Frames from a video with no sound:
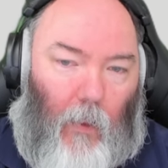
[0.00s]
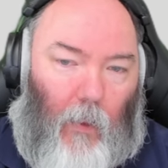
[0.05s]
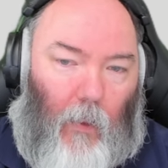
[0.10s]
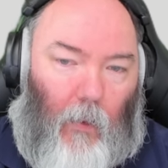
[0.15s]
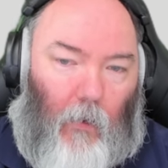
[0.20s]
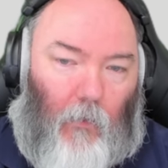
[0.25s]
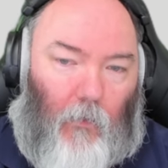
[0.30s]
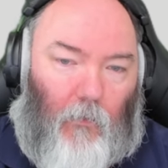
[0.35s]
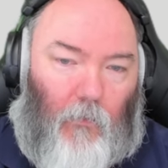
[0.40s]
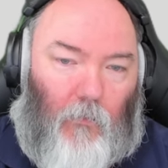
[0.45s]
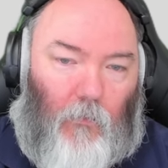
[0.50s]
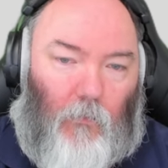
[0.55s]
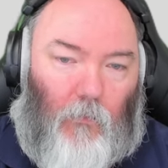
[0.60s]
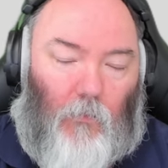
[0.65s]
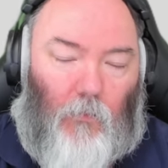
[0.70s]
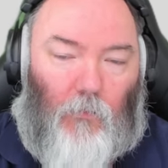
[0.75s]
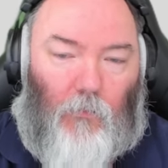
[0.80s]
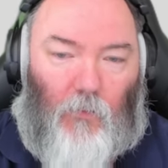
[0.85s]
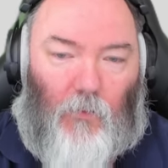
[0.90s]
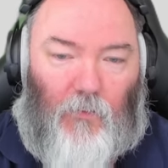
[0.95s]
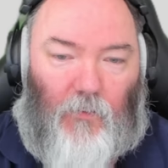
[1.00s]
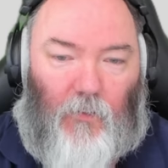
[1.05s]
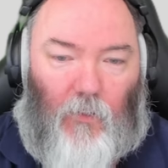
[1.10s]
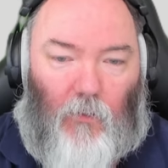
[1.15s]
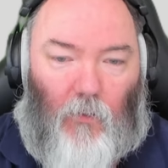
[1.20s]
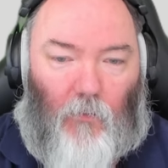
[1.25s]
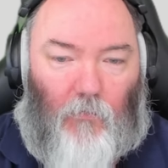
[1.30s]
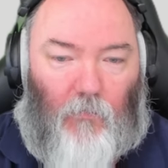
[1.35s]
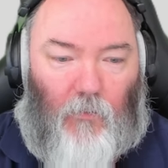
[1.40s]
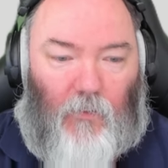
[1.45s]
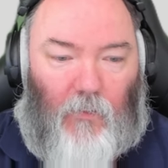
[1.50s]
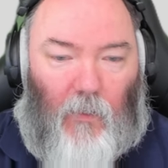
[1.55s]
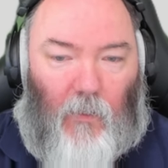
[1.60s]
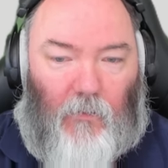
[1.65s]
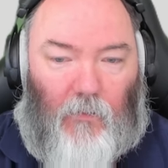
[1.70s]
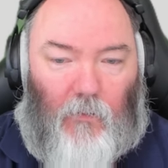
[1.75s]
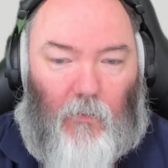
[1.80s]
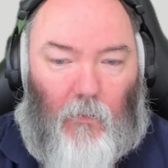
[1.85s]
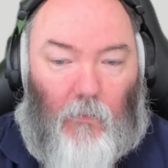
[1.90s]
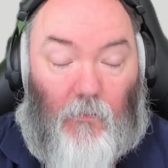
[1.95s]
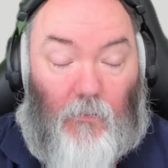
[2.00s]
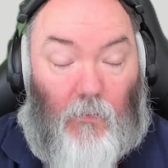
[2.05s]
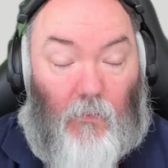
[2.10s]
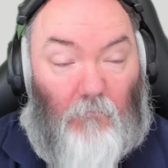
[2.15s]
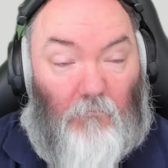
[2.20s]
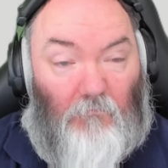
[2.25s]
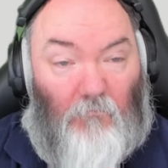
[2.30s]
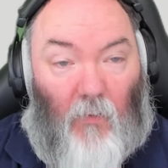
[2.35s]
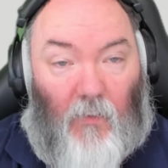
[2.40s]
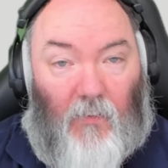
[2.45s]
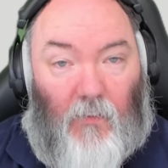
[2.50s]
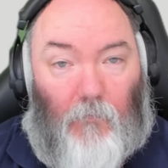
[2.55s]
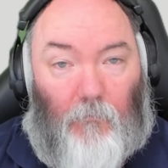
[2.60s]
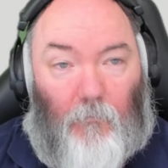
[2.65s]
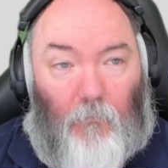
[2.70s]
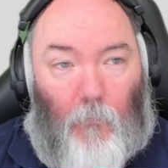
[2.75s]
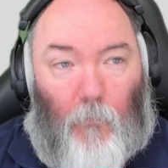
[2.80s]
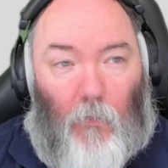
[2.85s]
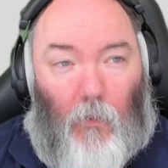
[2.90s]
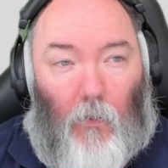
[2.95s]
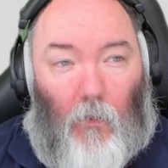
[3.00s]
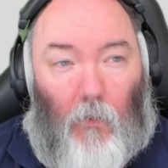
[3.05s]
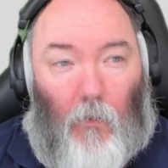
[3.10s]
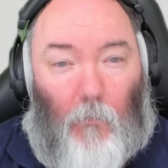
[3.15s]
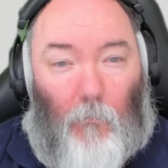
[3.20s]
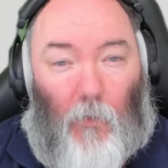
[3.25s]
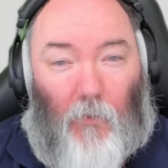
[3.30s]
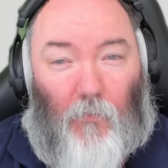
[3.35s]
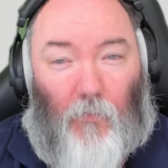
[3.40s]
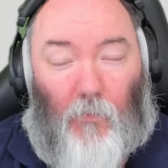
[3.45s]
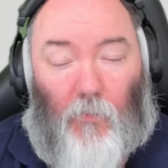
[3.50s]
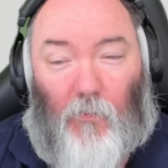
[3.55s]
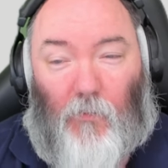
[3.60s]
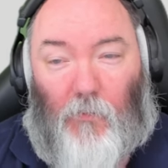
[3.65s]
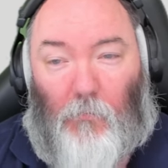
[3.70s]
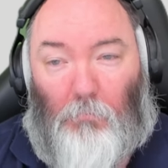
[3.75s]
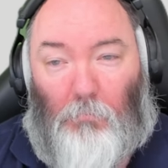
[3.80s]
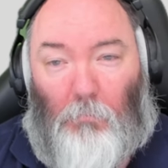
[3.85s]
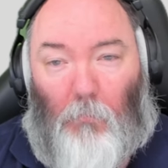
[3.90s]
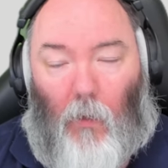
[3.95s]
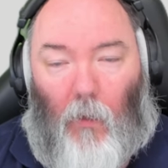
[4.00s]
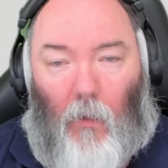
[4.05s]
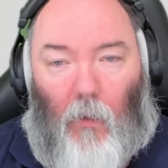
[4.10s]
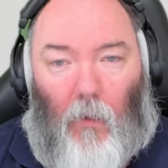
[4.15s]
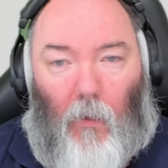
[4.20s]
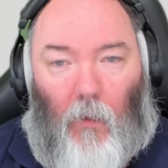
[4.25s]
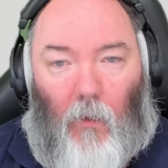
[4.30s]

And good to see they've got three sizes now, so that's it. My thoughts.